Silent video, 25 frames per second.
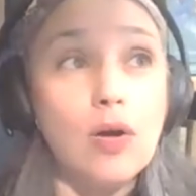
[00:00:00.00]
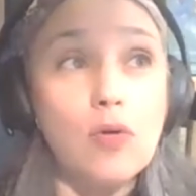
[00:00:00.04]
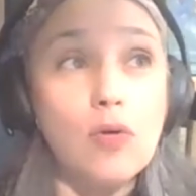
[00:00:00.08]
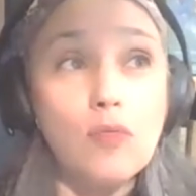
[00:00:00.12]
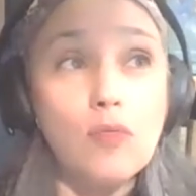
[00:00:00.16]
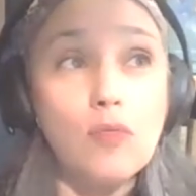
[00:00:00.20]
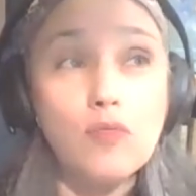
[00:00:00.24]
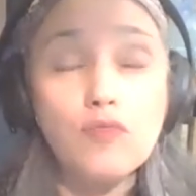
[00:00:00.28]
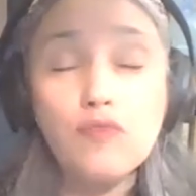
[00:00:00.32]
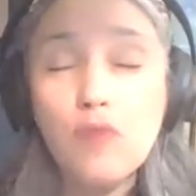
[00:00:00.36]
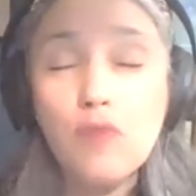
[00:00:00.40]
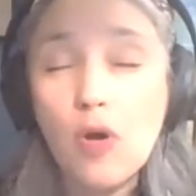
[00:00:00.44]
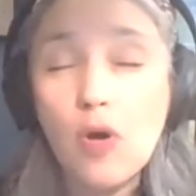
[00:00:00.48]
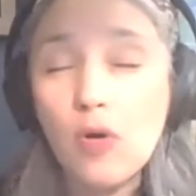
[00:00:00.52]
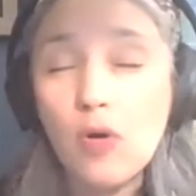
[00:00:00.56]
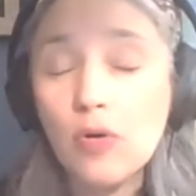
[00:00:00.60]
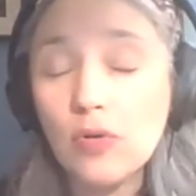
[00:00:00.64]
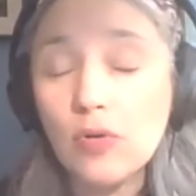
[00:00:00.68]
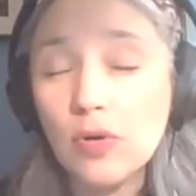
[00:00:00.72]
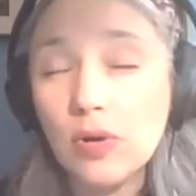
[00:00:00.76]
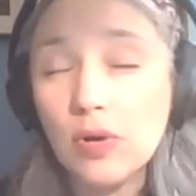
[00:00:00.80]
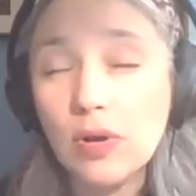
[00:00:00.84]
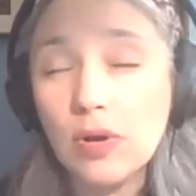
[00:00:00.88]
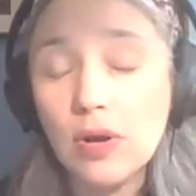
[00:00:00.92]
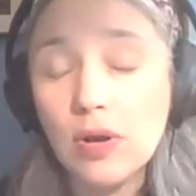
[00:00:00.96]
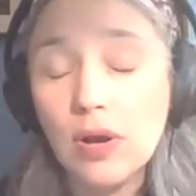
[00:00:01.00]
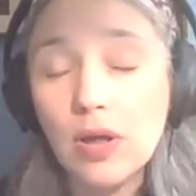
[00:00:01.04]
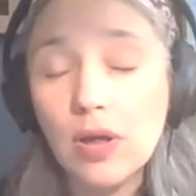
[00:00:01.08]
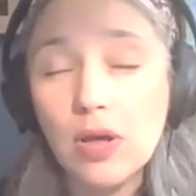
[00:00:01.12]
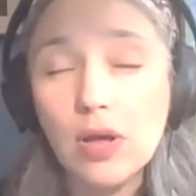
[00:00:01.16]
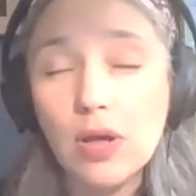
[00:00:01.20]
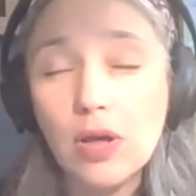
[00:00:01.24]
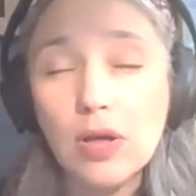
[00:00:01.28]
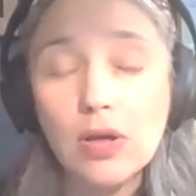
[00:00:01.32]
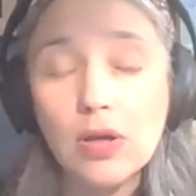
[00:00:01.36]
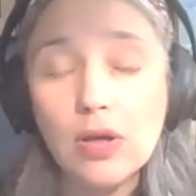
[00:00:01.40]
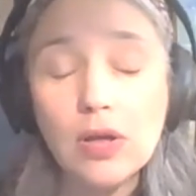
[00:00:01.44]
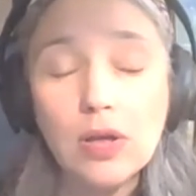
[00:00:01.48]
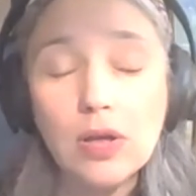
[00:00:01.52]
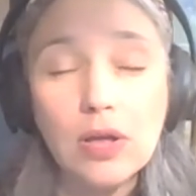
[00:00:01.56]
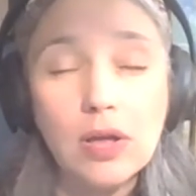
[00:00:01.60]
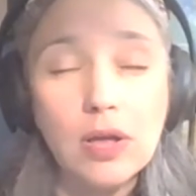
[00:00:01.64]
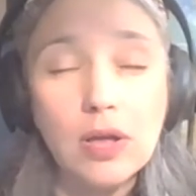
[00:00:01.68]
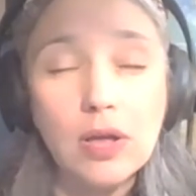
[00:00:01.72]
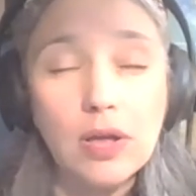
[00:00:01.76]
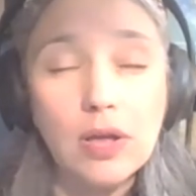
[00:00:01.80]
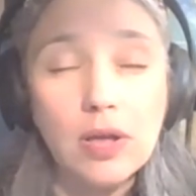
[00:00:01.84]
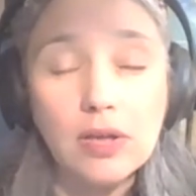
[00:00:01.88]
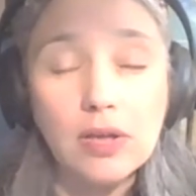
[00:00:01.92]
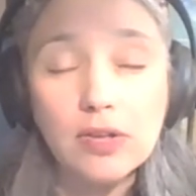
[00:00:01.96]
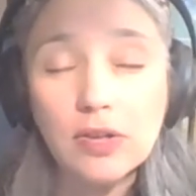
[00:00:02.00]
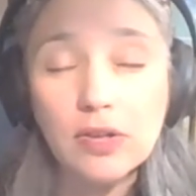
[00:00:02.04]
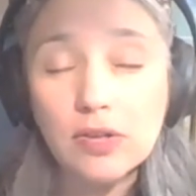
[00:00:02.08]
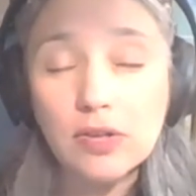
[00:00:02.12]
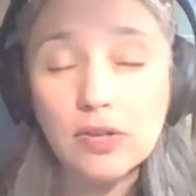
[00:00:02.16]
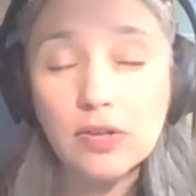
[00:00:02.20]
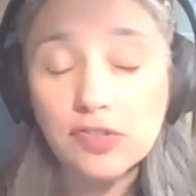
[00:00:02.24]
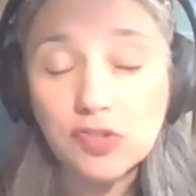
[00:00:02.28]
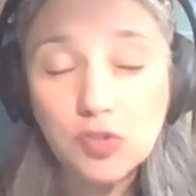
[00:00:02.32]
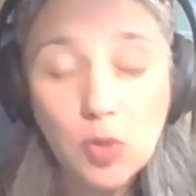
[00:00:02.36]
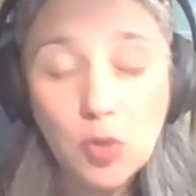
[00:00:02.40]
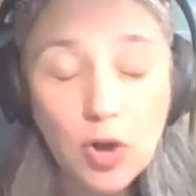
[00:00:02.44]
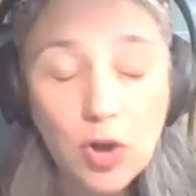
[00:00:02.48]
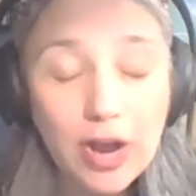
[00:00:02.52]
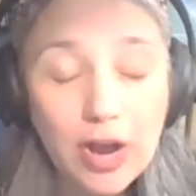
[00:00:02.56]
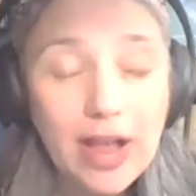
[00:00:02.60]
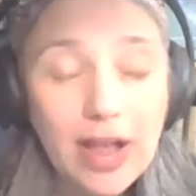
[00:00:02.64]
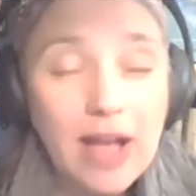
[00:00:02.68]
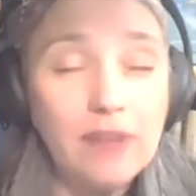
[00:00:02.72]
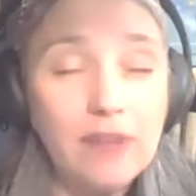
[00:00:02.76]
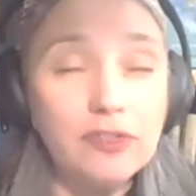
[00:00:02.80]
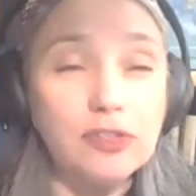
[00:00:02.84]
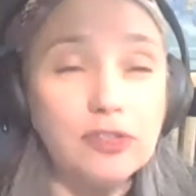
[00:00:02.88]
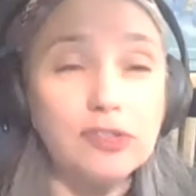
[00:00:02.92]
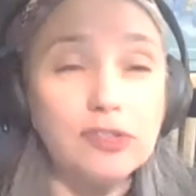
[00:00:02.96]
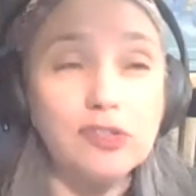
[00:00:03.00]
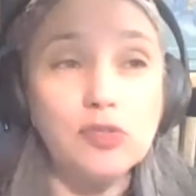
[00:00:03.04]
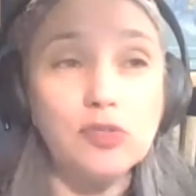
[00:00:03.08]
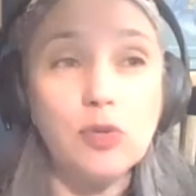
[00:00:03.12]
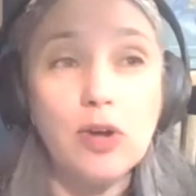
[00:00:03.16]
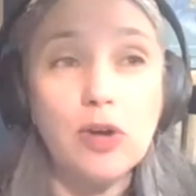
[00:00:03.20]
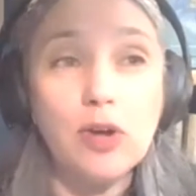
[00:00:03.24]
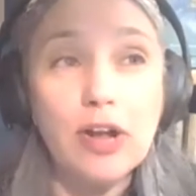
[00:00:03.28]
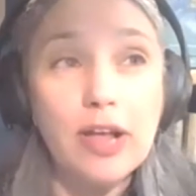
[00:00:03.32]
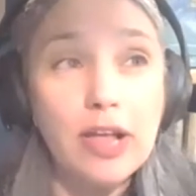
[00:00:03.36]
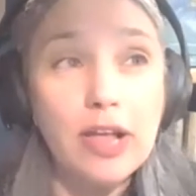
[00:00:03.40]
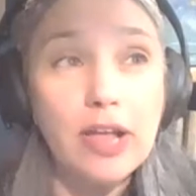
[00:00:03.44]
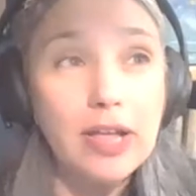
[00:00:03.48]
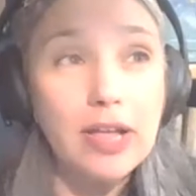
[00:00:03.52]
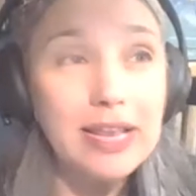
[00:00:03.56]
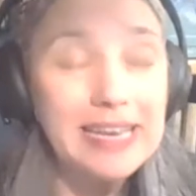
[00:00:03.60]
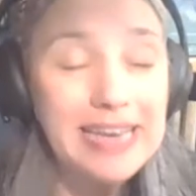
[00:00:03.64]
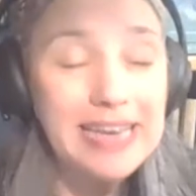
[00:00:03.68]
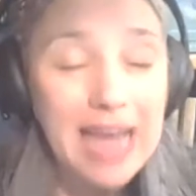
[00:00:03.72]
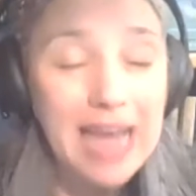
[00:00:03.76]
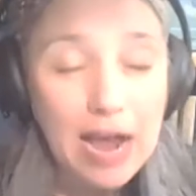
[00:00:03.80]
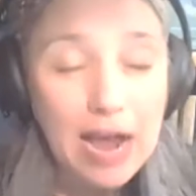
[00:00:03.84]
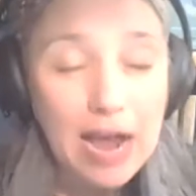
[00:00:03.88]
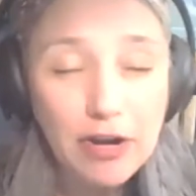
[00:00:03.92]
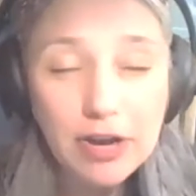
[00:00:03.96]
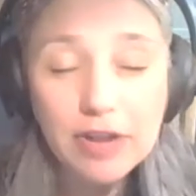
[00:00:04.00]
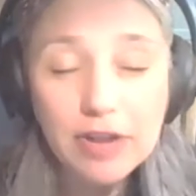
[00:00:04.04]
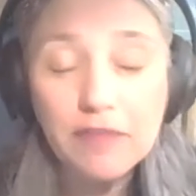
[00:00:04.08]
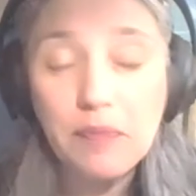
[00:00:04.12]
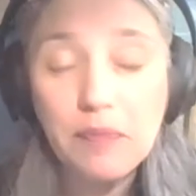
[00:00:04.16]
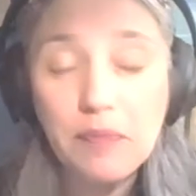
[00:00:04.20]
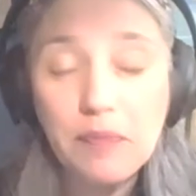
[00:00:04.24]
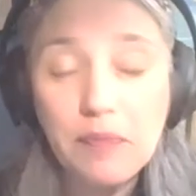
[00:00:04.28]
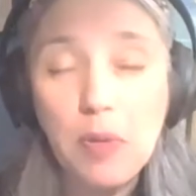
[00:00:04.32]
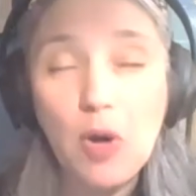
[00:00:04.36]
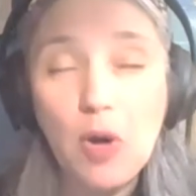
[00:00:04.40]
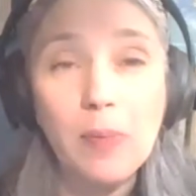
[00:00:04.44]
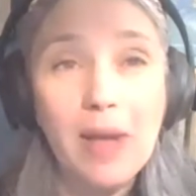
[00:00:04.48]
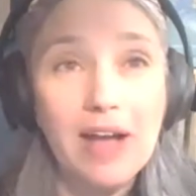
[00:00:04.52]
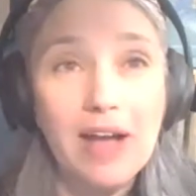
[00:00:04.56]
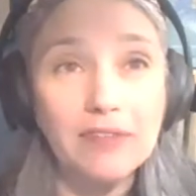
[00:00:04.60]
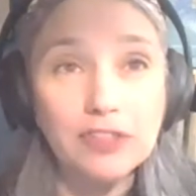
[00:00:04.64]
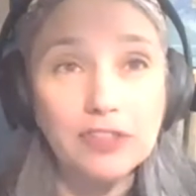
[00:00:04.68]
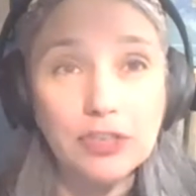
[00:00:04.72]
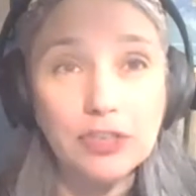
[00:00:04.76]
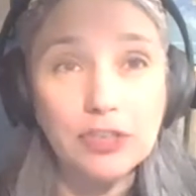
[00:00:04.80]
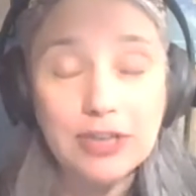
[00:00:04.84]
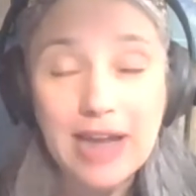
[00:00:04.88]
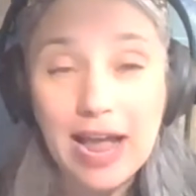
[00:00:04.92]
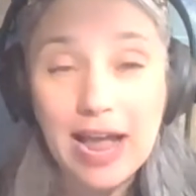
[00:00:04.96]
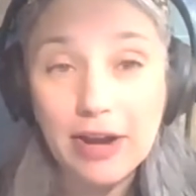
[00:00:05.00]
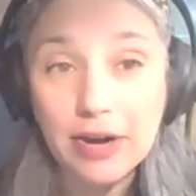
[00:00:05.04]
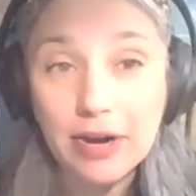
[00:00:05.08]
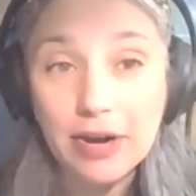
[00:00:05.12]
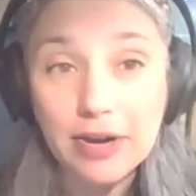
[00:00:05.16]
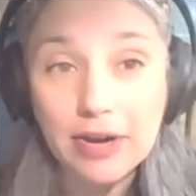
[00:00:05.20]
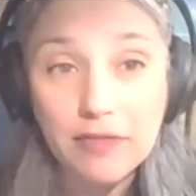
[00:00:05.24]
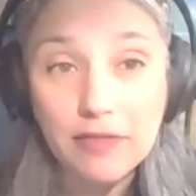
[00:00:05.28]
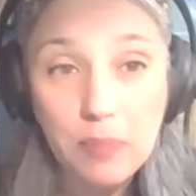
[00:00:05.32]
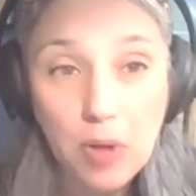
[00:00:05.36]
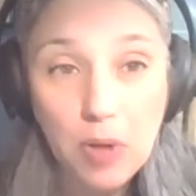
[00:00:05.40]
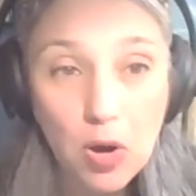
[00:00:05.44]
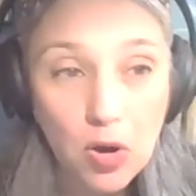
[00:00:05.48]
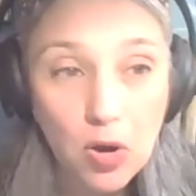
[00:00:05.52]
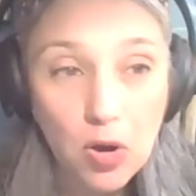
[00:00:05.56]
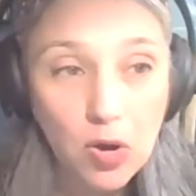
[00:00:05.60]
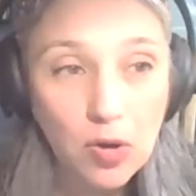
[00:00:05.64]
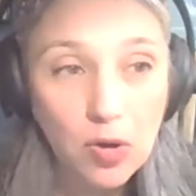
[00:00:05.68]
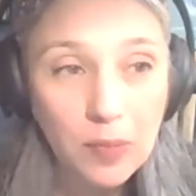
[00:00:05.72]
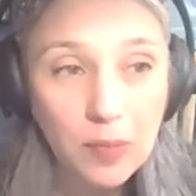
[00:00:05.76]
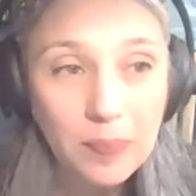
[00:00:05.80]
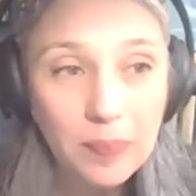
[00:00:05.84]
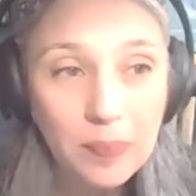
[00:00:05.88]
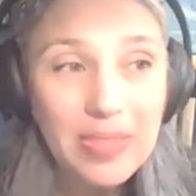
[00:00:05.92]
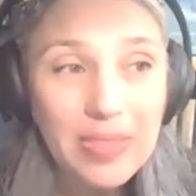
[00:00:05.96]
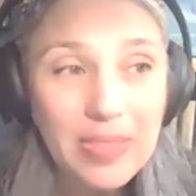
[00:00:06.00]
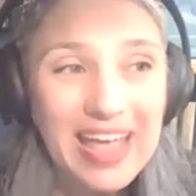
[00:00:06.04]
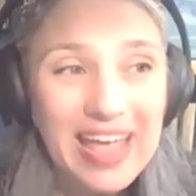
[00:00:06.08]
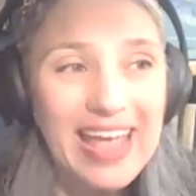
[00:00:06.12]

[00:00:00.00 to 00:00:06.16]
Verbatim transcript: wrote story after story, narrative poem after narrative poem.